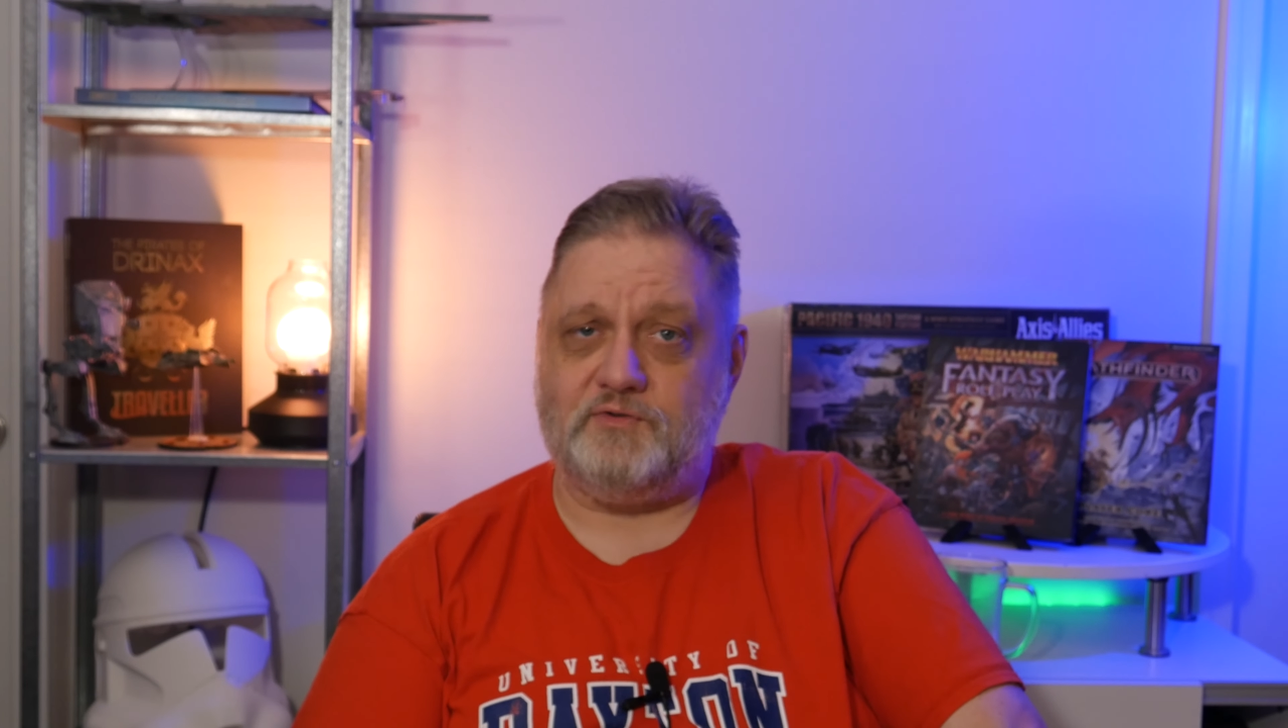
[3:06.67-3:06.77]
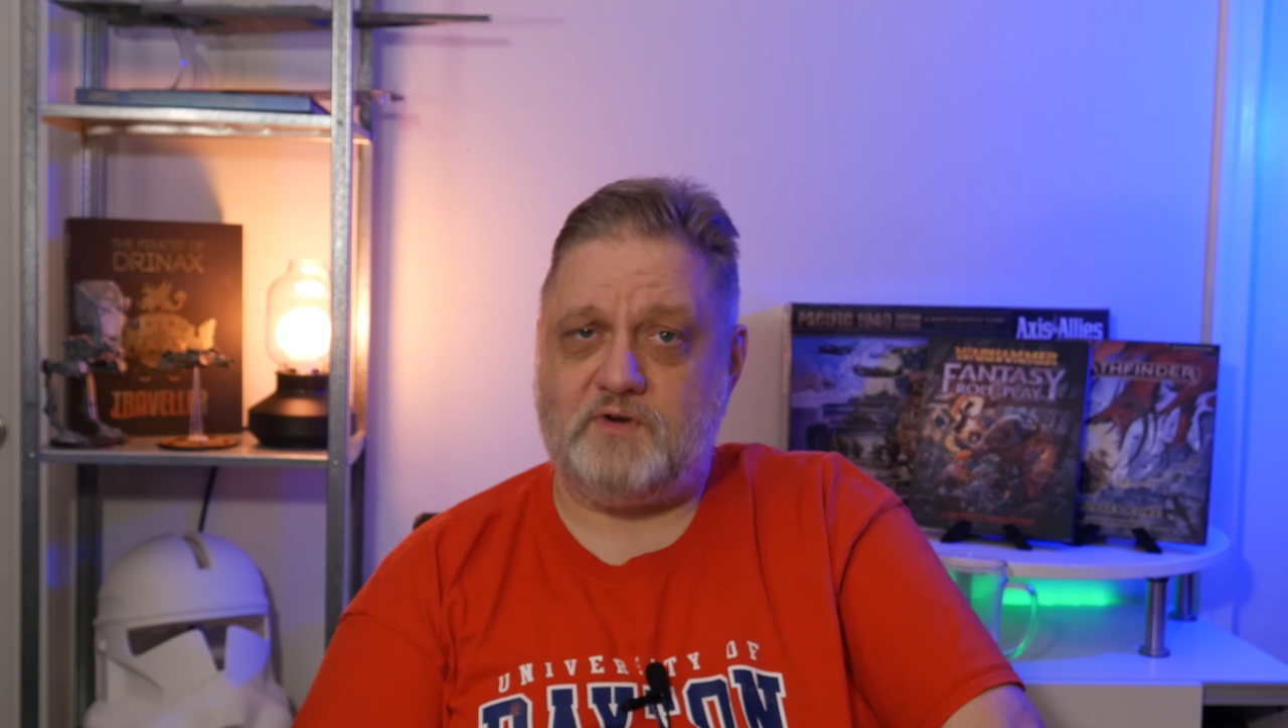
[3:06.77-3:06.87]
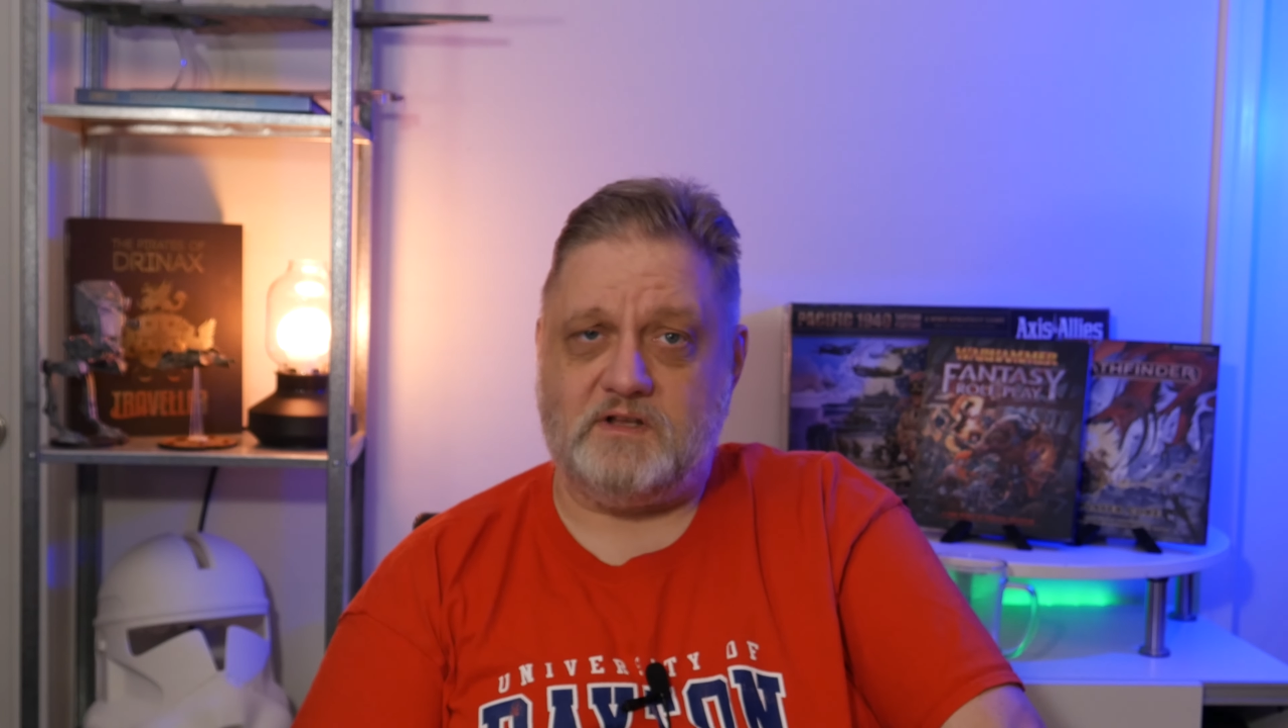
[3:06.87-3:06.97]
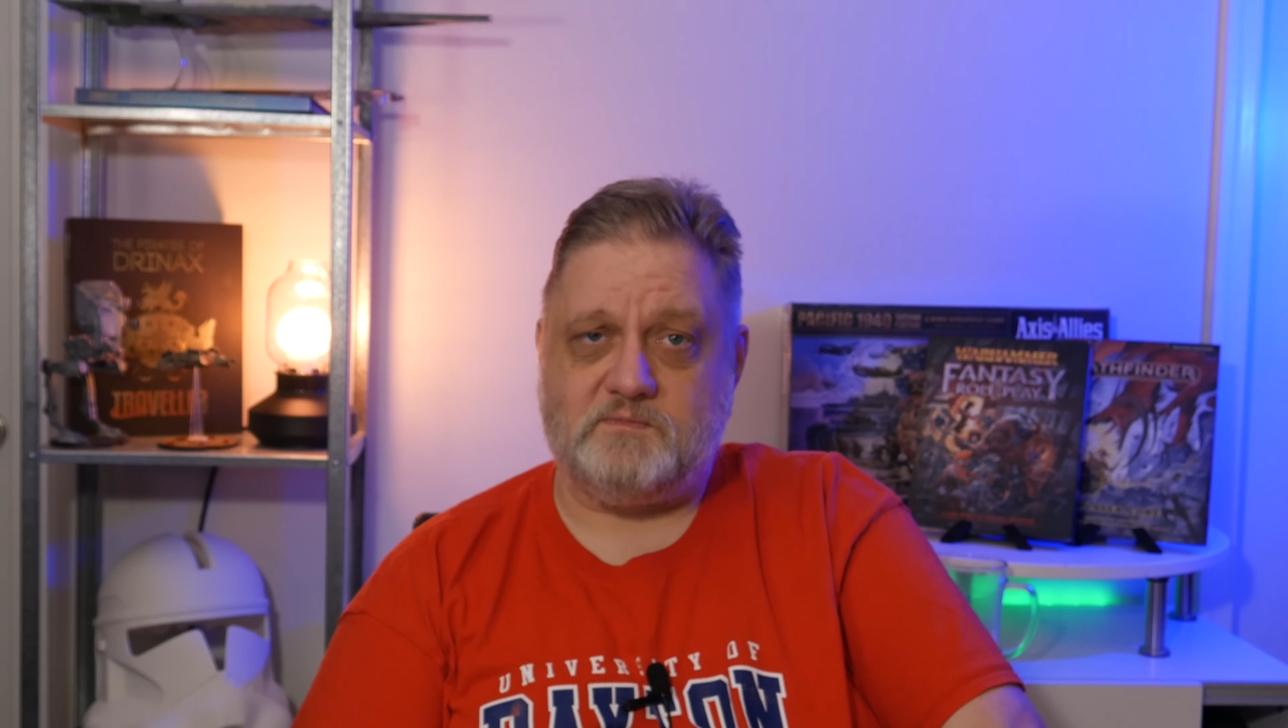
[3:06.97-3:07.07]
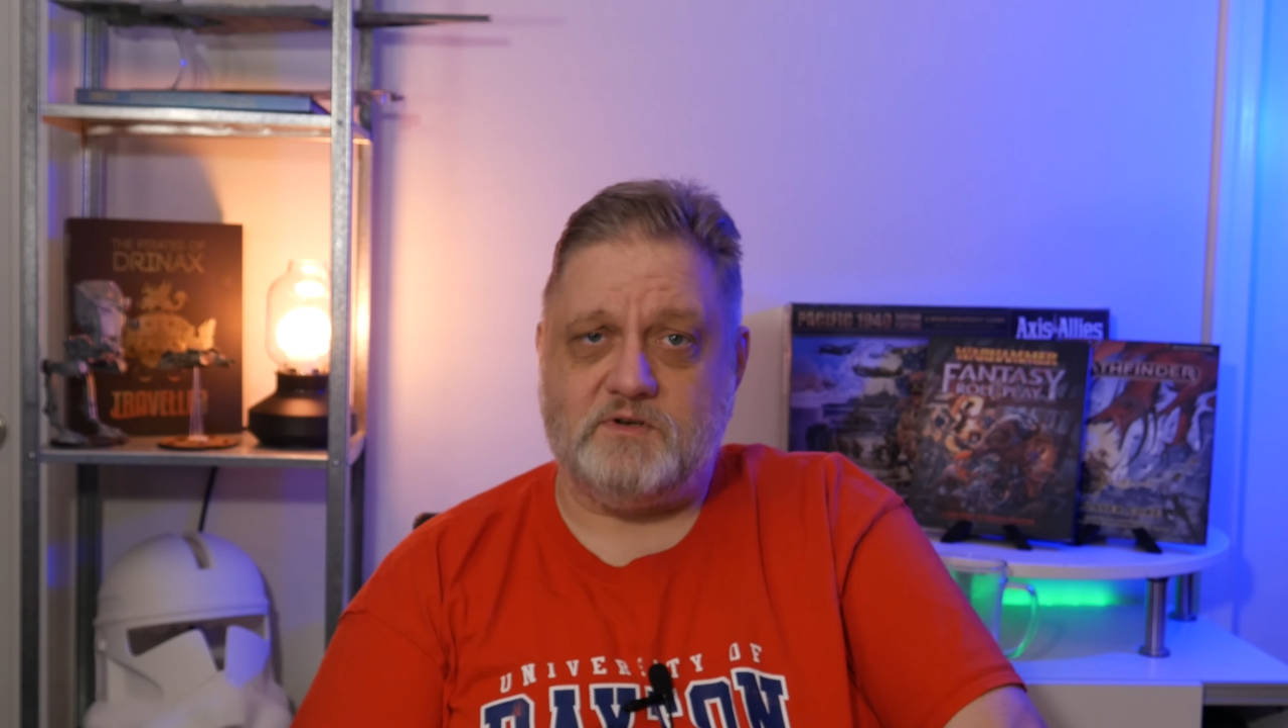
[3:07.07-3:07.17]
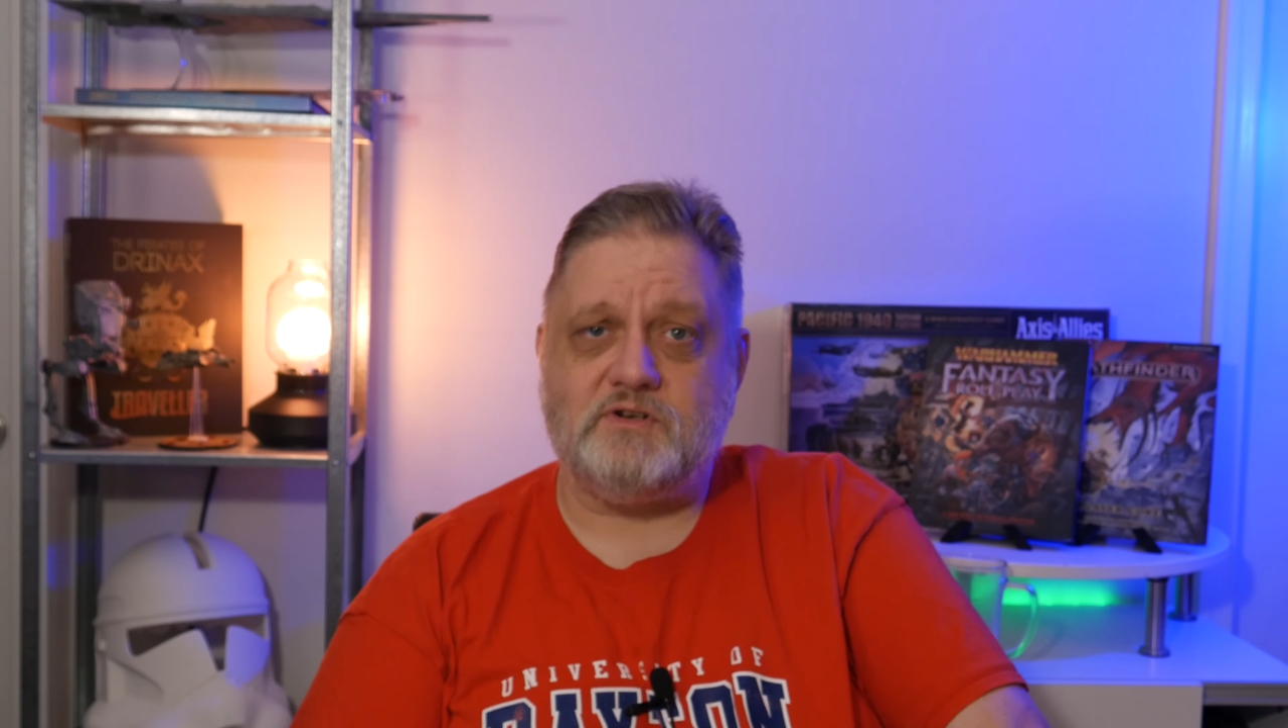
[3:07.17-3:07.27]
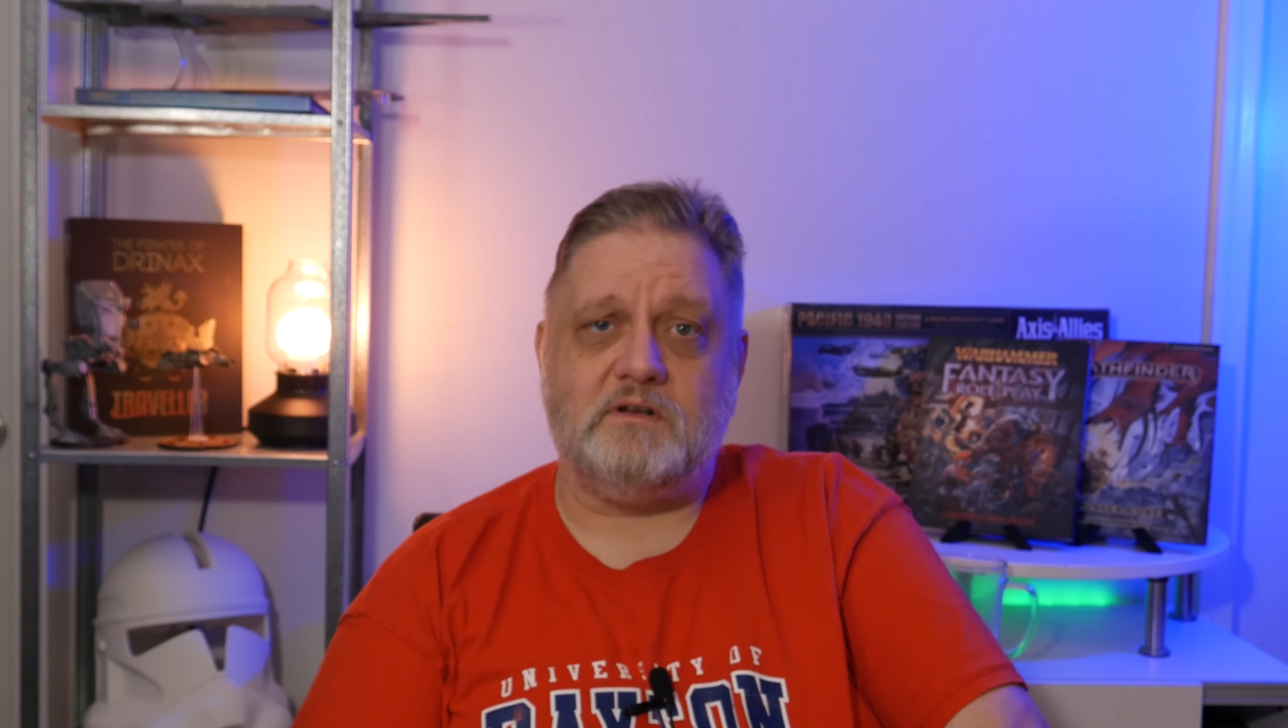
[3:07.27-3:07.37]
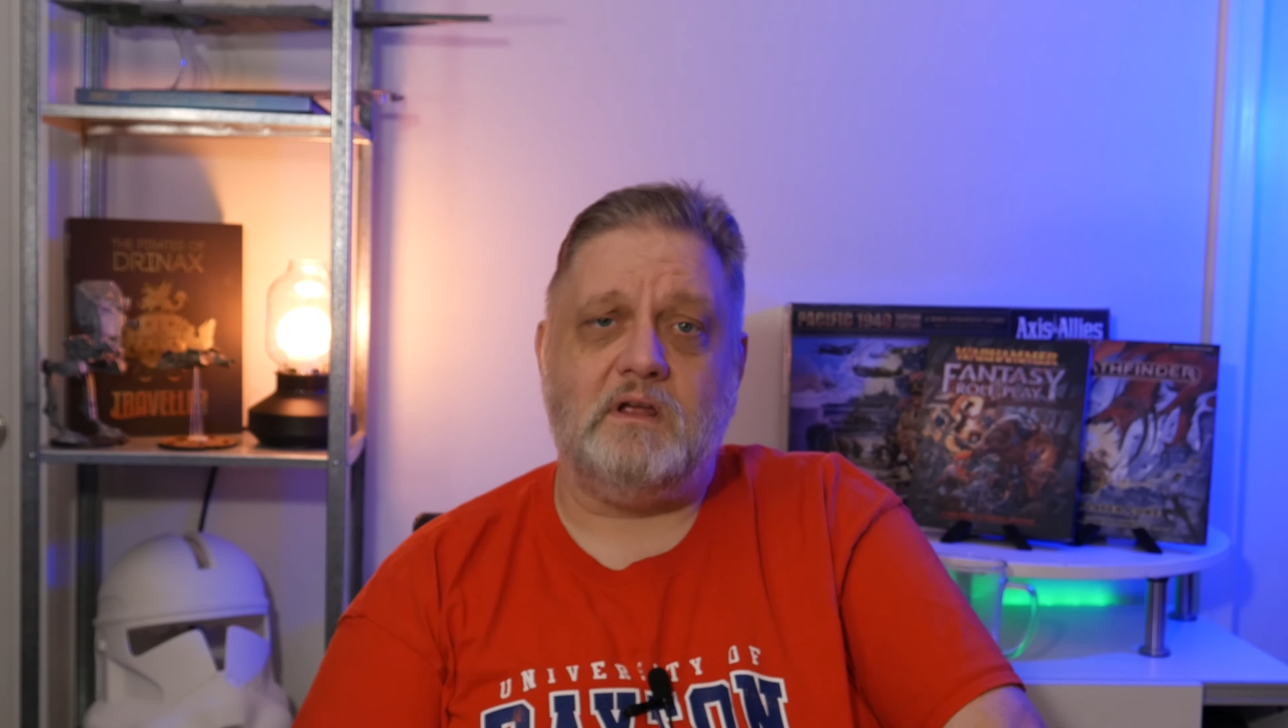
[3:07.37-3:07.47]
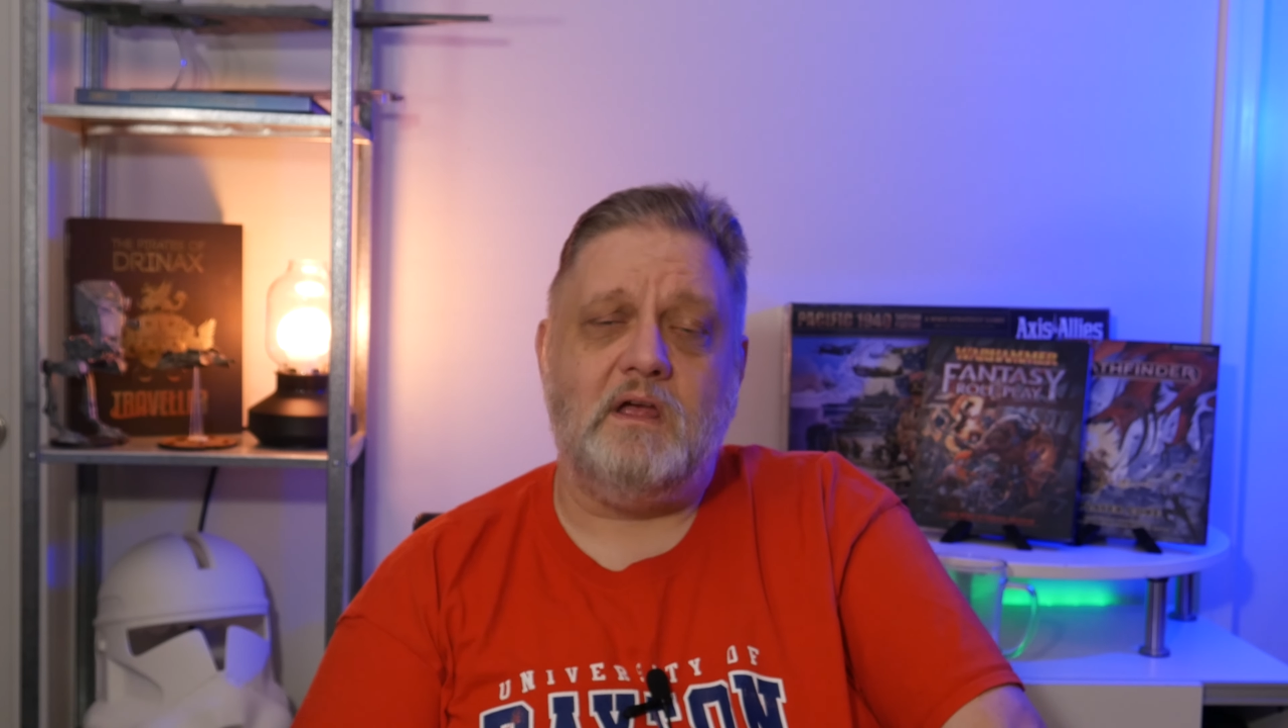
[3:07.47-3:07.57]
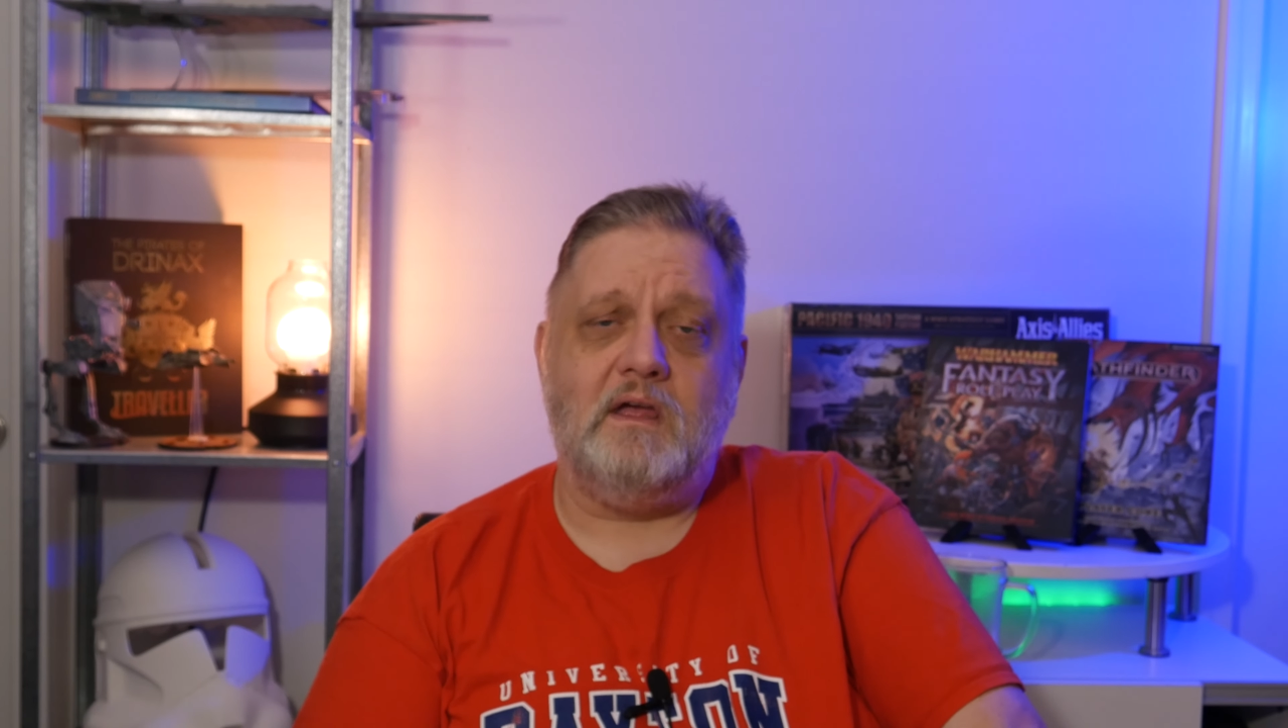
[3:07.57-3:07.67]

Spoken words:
transmission